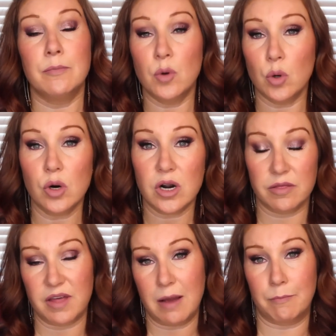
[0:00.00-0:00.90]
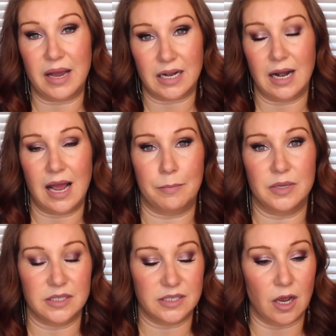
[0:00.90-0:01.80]
the more that battle
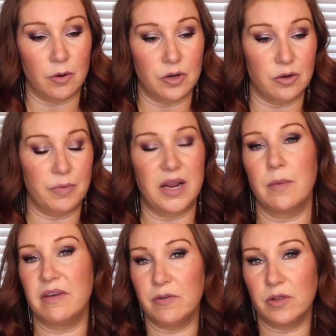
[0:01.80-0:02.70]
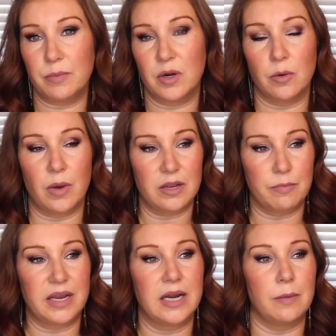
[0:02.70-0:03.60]
happens, so you pick up their foot, they pull it away,
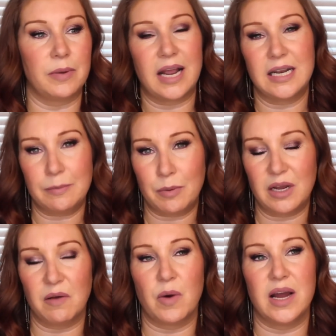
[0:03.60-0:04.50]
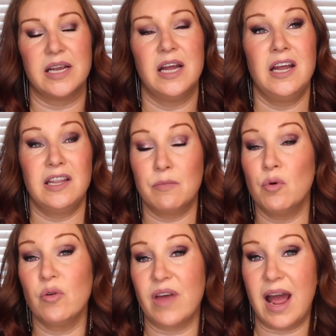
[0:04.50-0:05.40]
you pick it up again, they pull it away. The
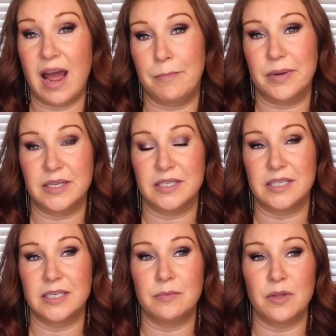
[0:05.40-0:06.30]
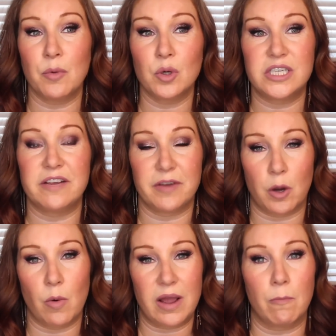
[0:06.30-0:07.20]
more that happens, the more
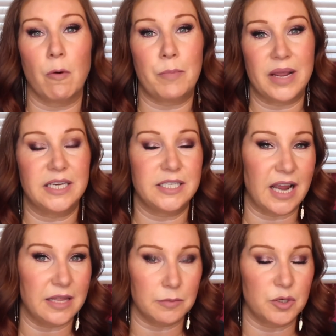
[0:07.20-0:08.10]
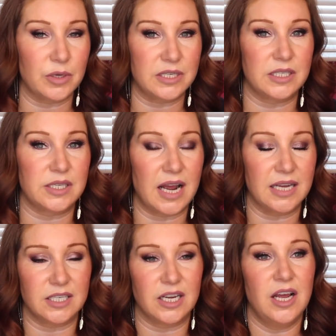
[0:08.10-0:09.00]
difficult it will be to get them to
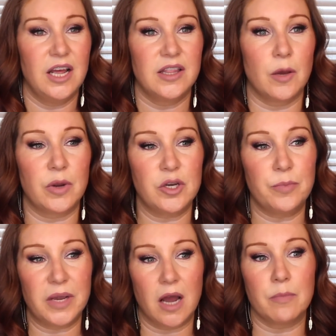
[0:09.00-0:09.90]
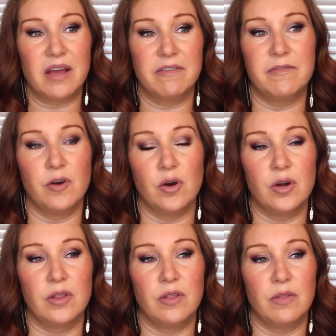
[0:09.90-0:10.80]
understand that when you pick up their
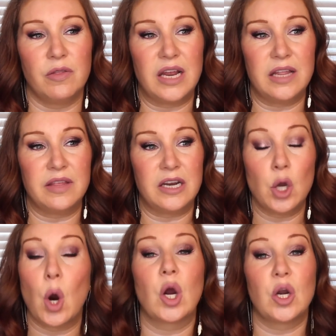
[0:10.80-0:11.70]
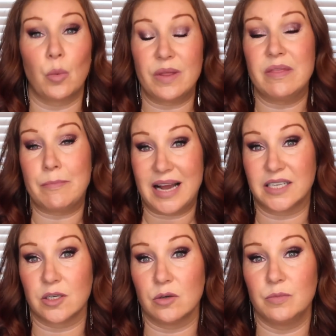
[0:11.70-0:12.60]
foot, they're not going to win the
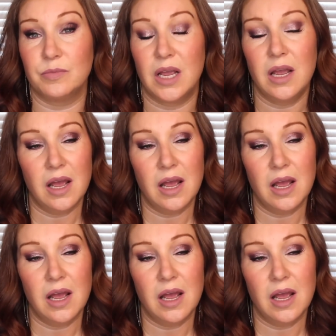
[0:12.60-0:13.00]
battle.